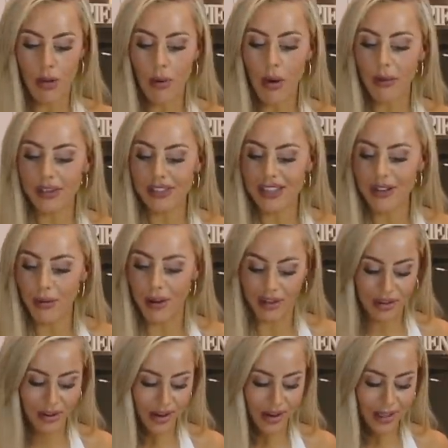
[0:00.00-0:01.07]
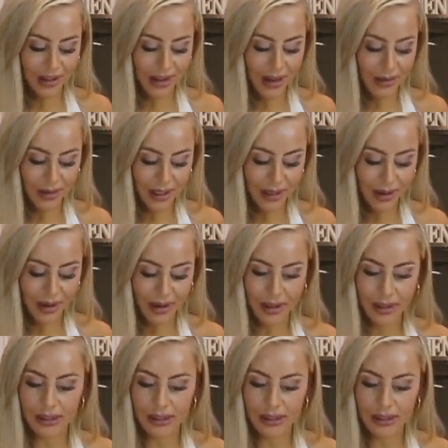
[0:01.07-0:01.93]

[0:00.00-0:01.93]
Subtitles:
What was it? 130. There we go.